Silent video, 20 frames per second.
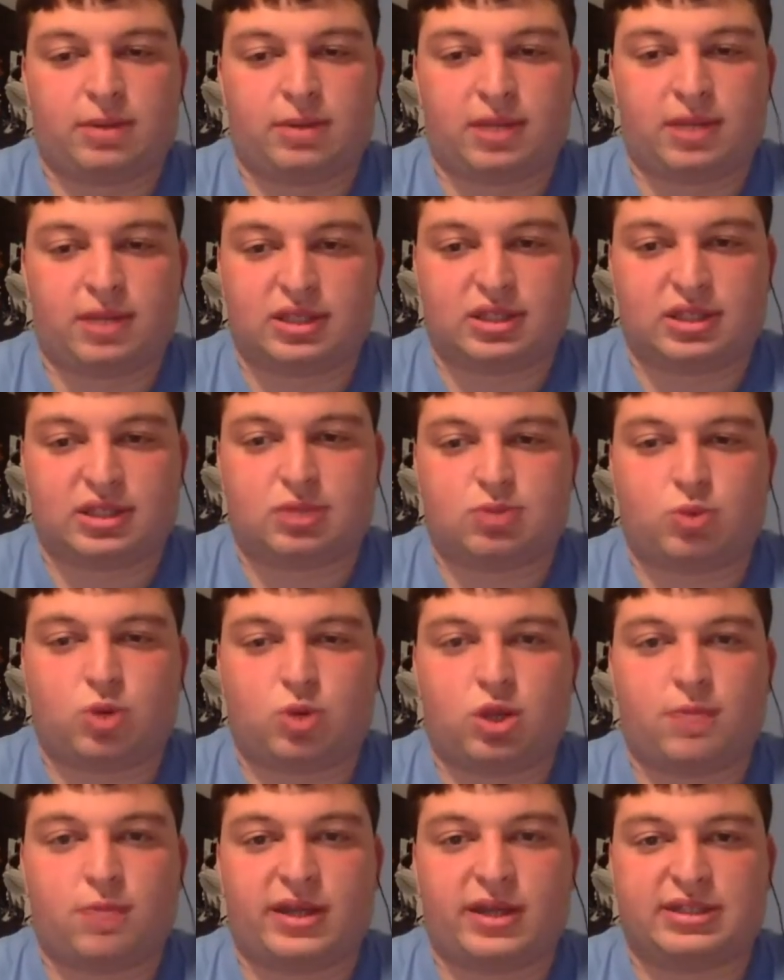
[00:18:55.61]
I mean, this is one
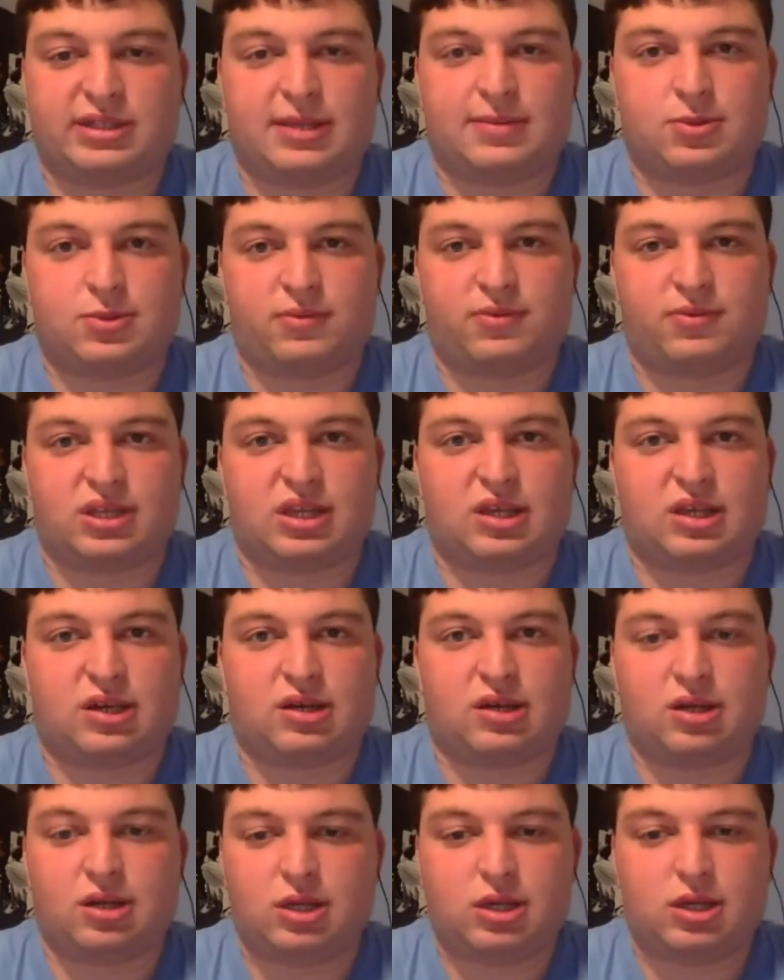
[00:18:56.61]
of the best teams we've
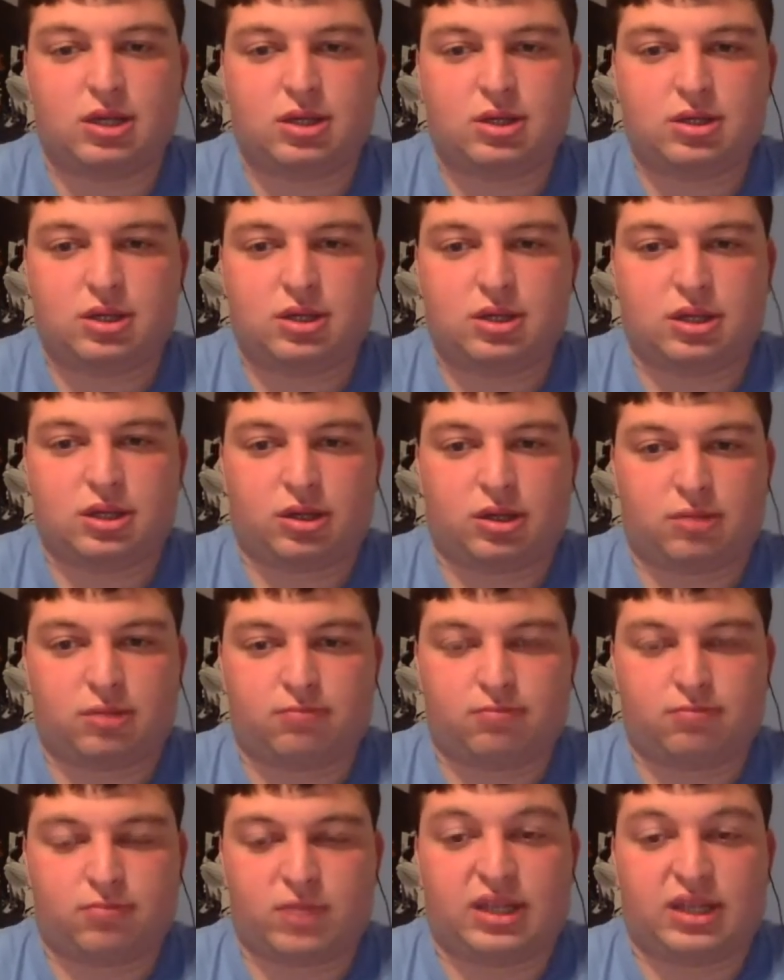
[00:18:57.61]
seen in
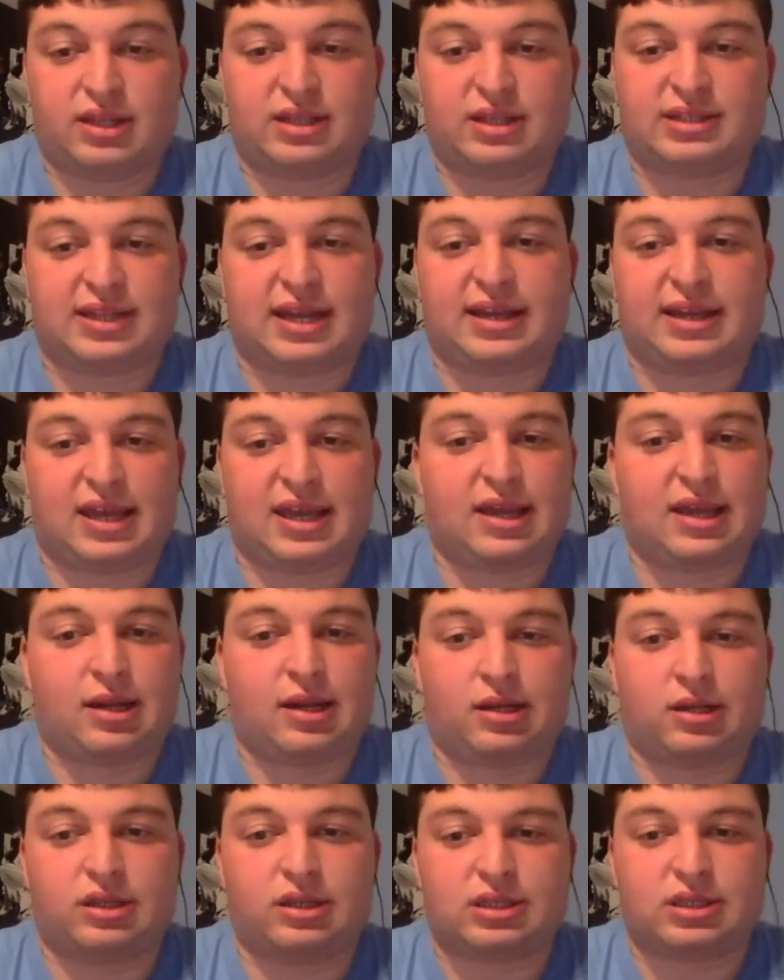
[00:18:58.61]
this decade
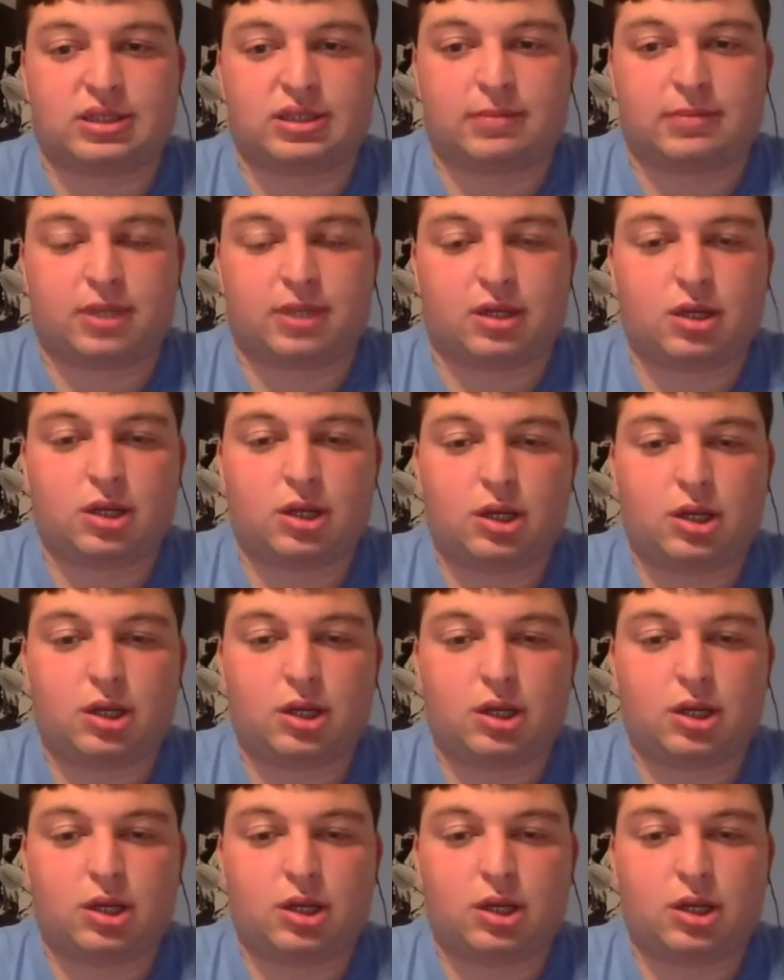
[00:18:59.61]
at least. I mean,